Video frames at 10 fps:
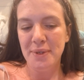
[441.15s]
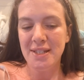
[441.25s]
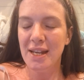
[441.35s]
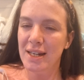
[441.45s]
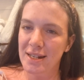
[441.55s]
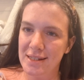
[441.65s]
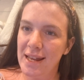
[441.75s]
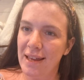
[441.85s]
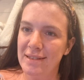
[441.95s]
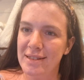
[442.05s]
we stayed in a
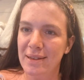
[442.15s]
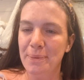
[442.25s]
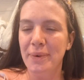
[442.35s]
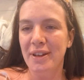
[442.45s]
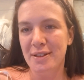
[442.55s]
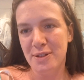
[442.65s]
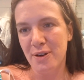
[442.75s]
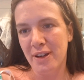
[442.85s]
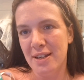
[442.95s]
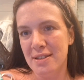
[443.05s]
tent and we did
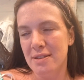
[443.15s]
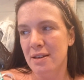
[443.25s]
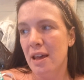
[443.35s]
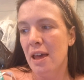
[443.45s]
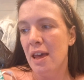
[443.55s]
stargazing.